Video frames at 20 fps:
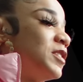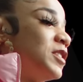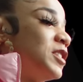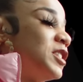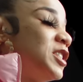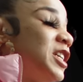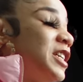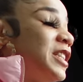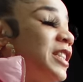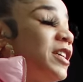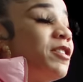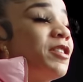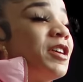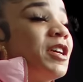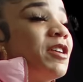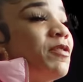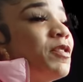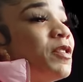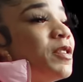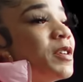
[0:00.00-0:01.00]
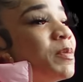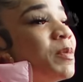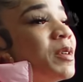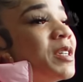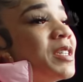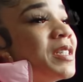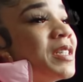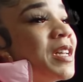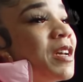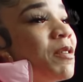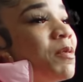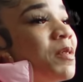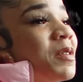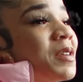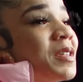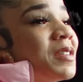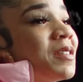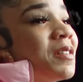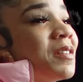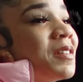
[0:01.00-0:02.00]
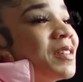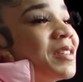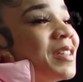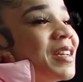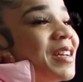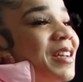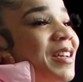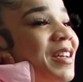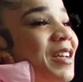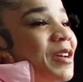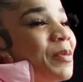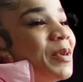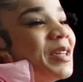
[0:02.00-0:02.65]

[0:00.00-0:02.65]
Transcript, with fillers: Shit, they'll give you as much as they want as long as they can get